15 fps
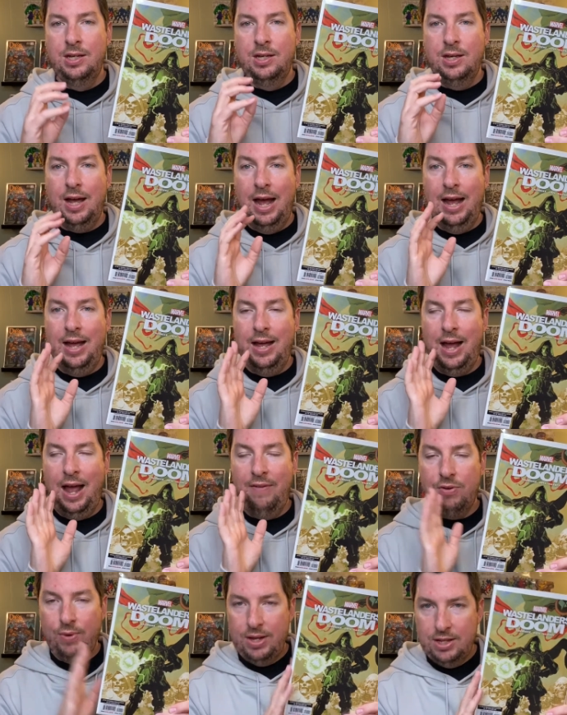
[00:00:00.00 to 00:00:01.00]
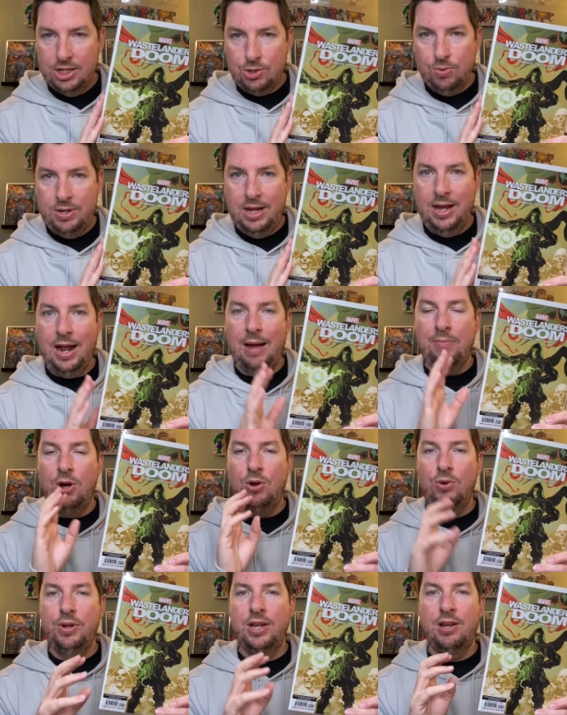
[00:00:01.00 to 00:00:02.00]
I haven't read this one yet. I'm
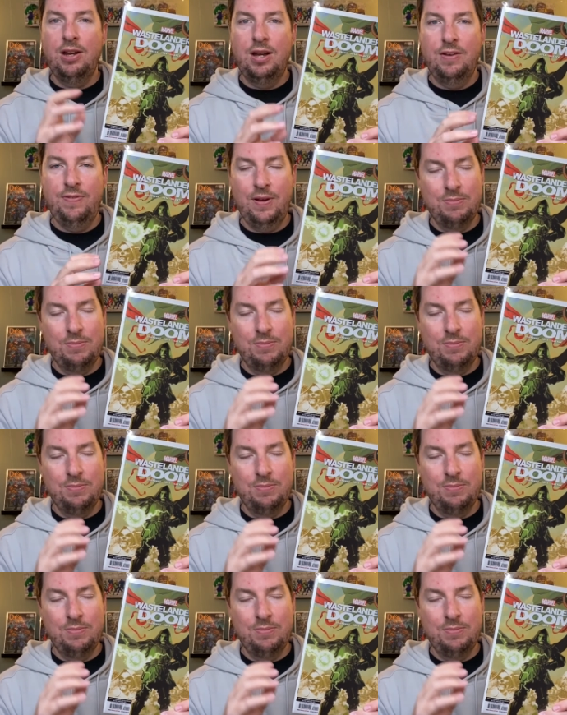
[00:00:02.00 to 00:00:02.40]
holding off.